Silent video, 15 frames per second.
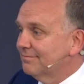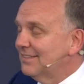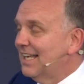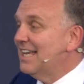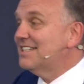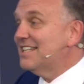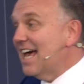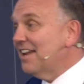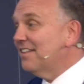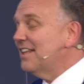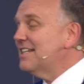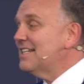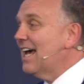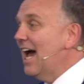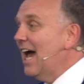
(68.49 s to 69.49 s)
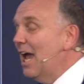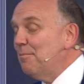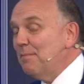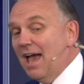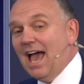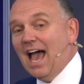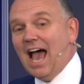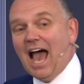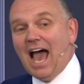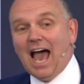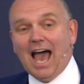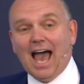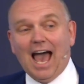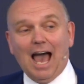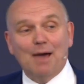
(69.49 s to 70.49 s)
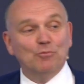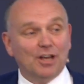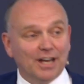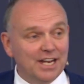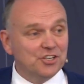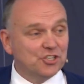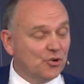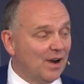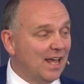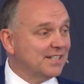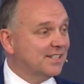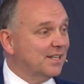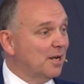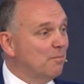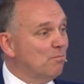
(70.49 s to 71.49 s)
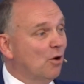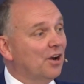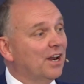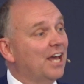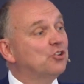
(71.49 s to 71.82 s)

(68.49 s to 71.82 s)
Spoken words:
He said at the time, I'm not interested in money.